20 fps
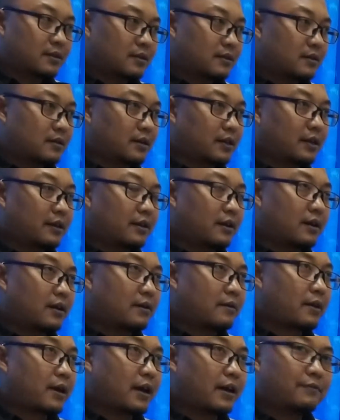Okay,
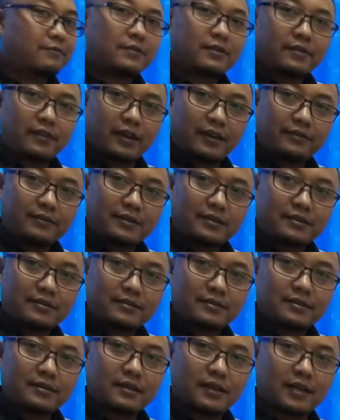after that,
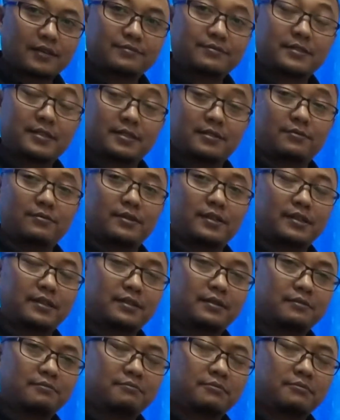after we